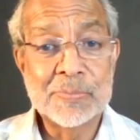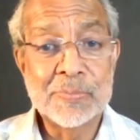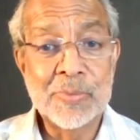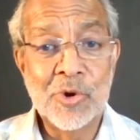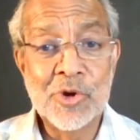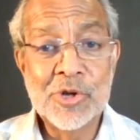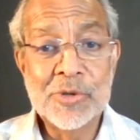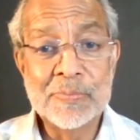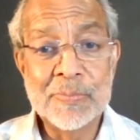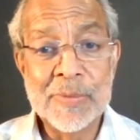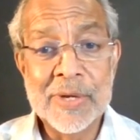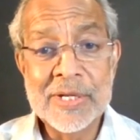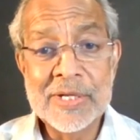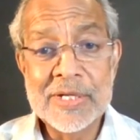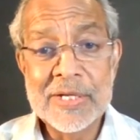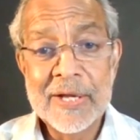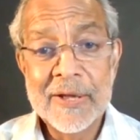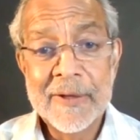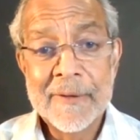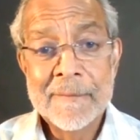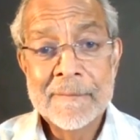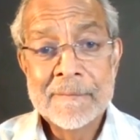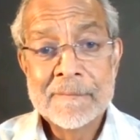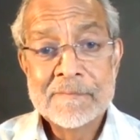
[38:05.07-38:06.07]

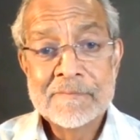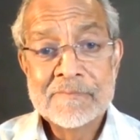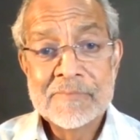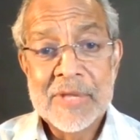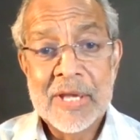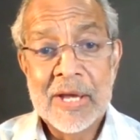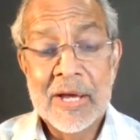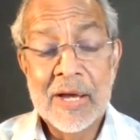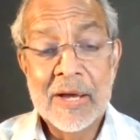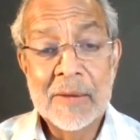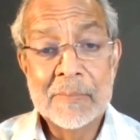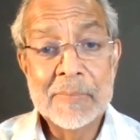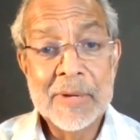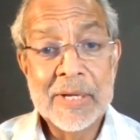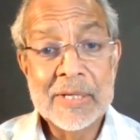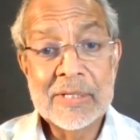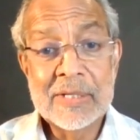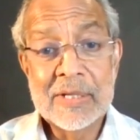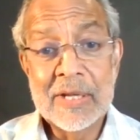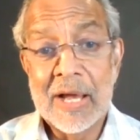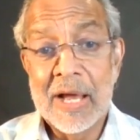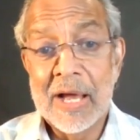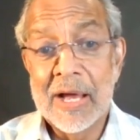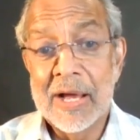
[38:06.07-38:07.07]
disappointment. Uh,
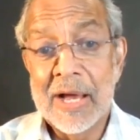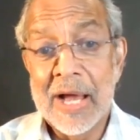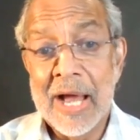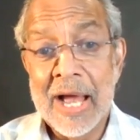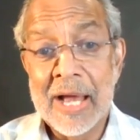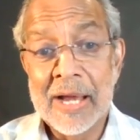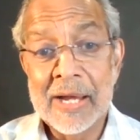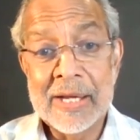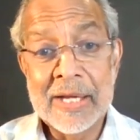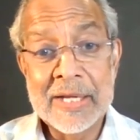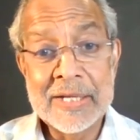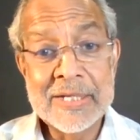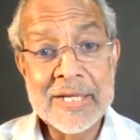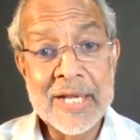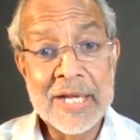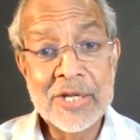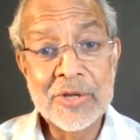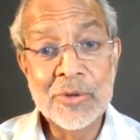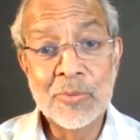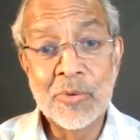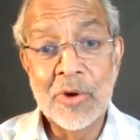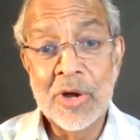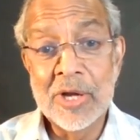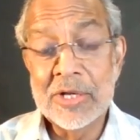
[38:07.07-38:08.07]
but I can
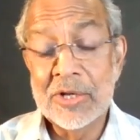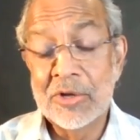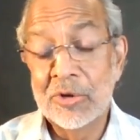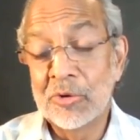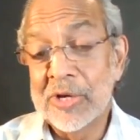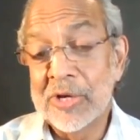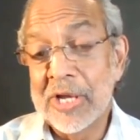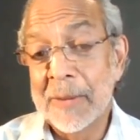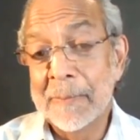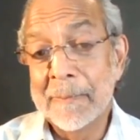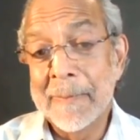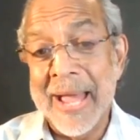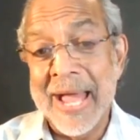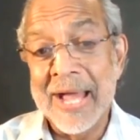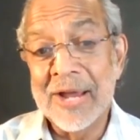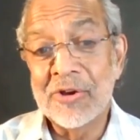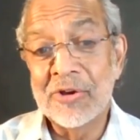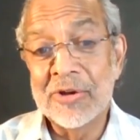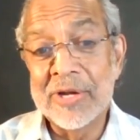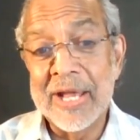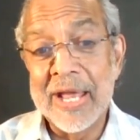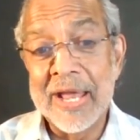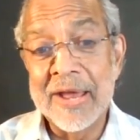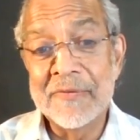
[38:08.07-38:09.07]
tell you what, looking
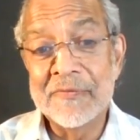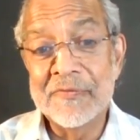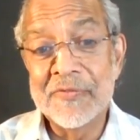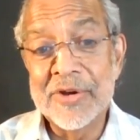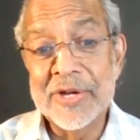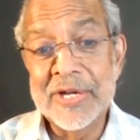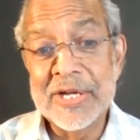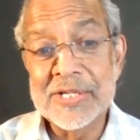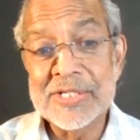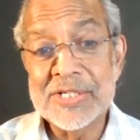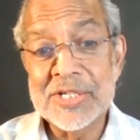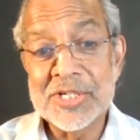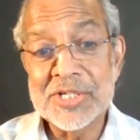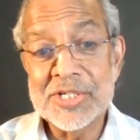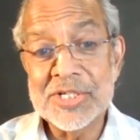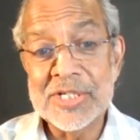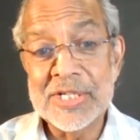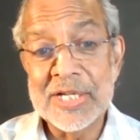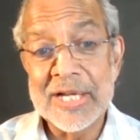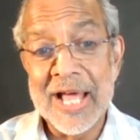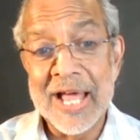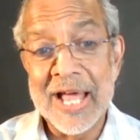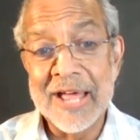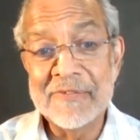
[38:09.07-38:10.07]
back on every
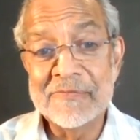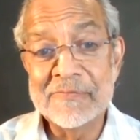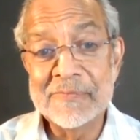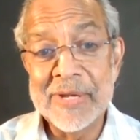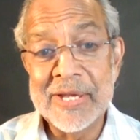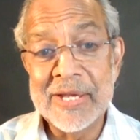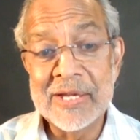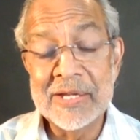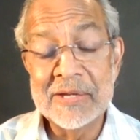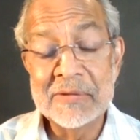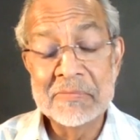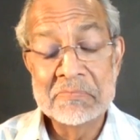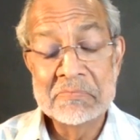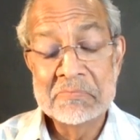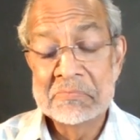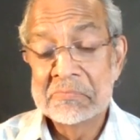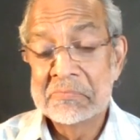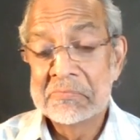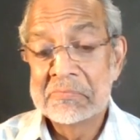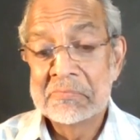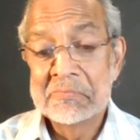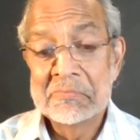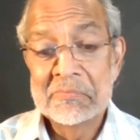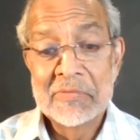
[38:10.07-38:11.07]
decision that I've made,
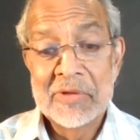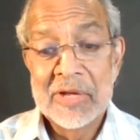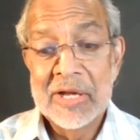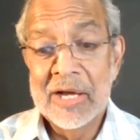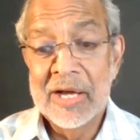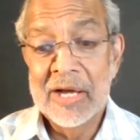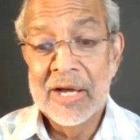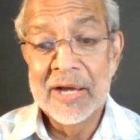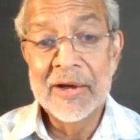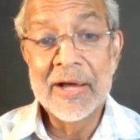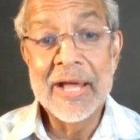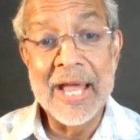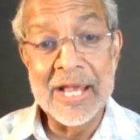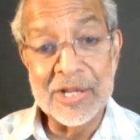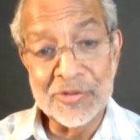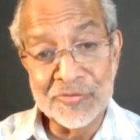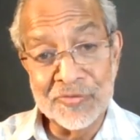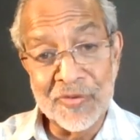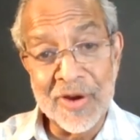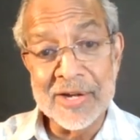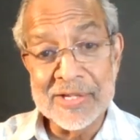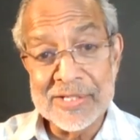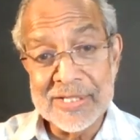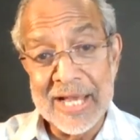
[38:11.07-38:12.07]
uh,
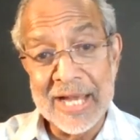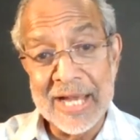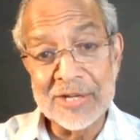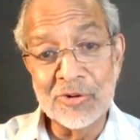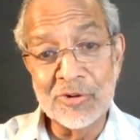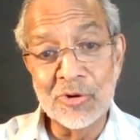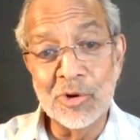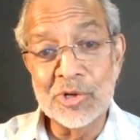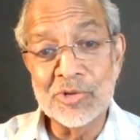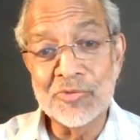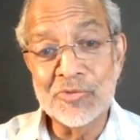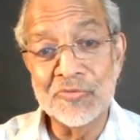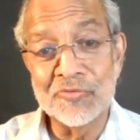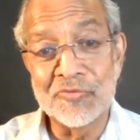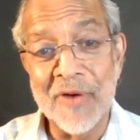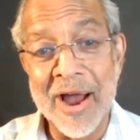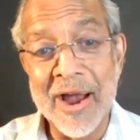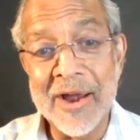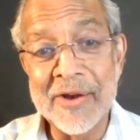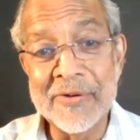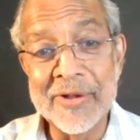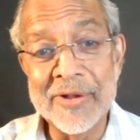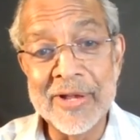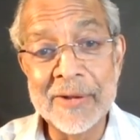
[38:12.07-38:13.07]
as far as that goes,
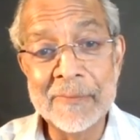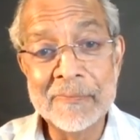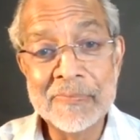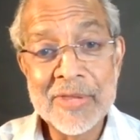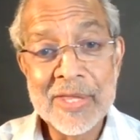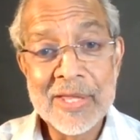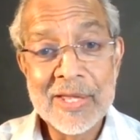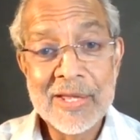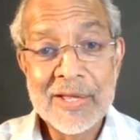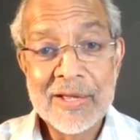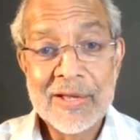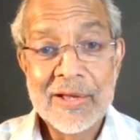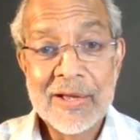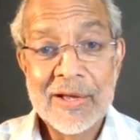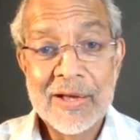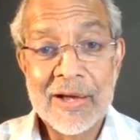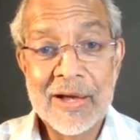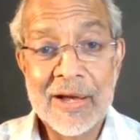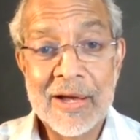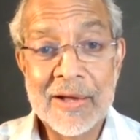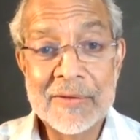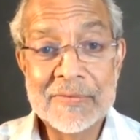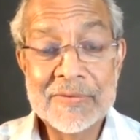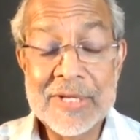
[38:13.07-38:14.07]
firing,
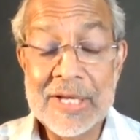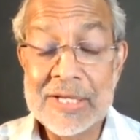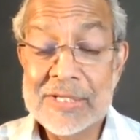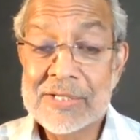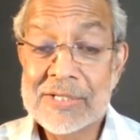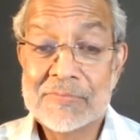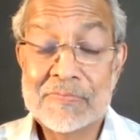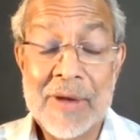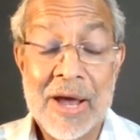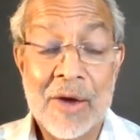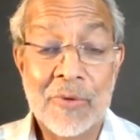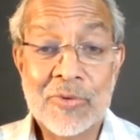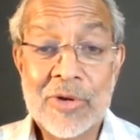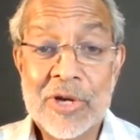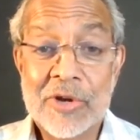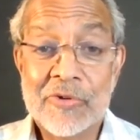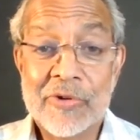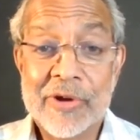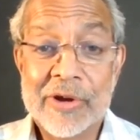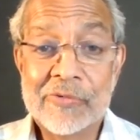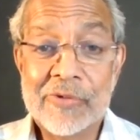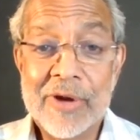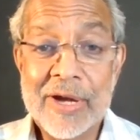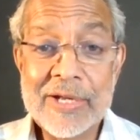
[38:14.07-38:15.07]
uh, just my
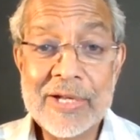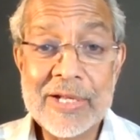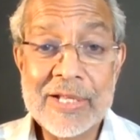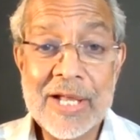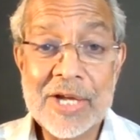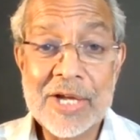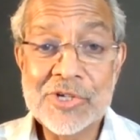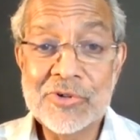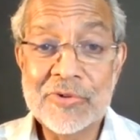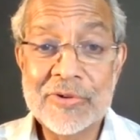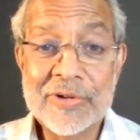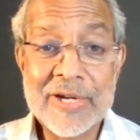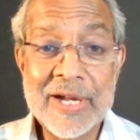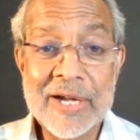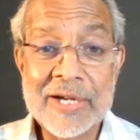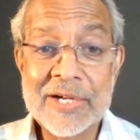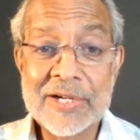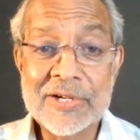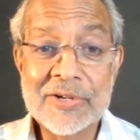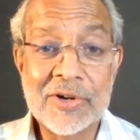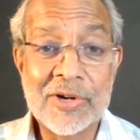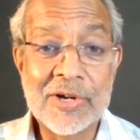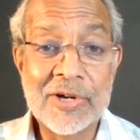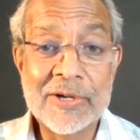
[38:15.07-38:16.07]
only regret is I should have
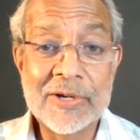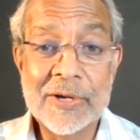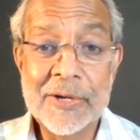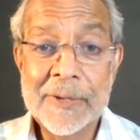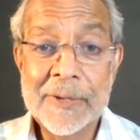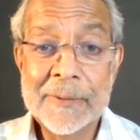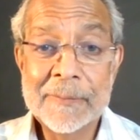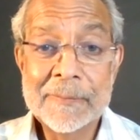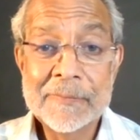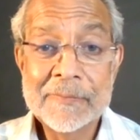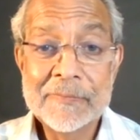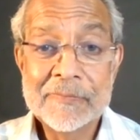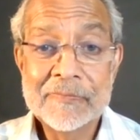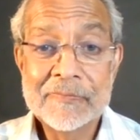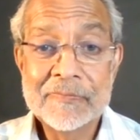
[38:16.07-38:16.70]
done it earlier.